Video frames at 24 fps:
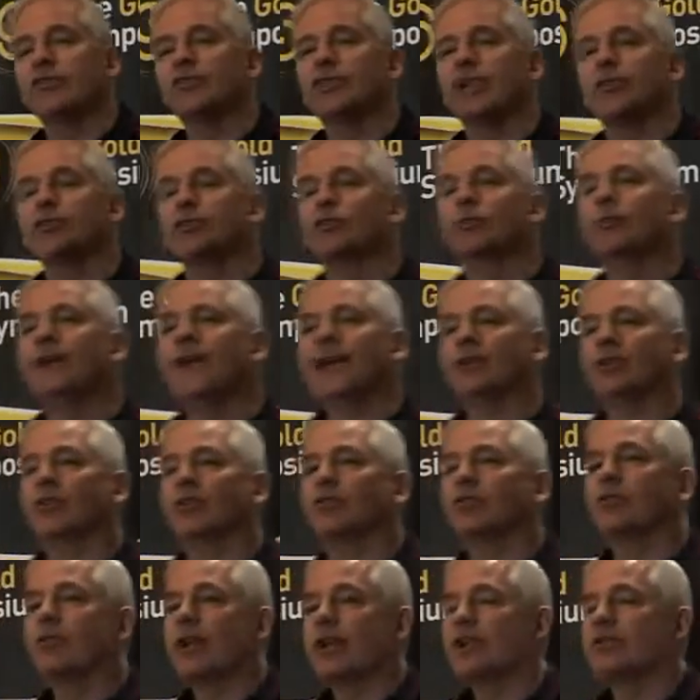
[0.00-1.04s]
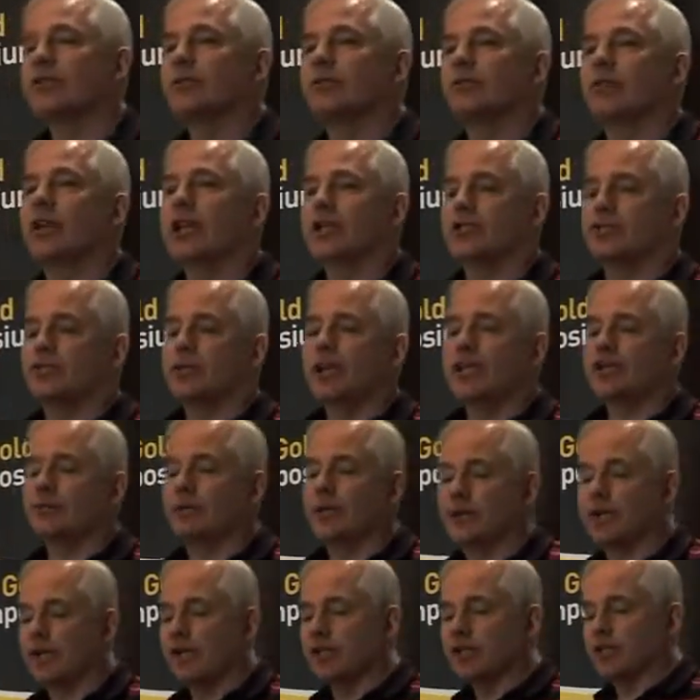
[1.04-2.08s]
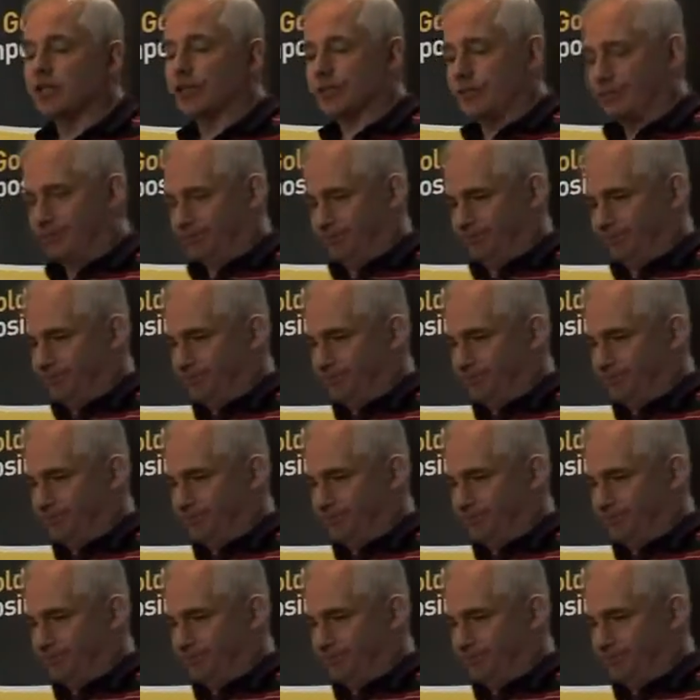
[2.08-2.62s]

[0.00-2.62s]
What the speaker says: of the central bank not to raise inflationary expectations.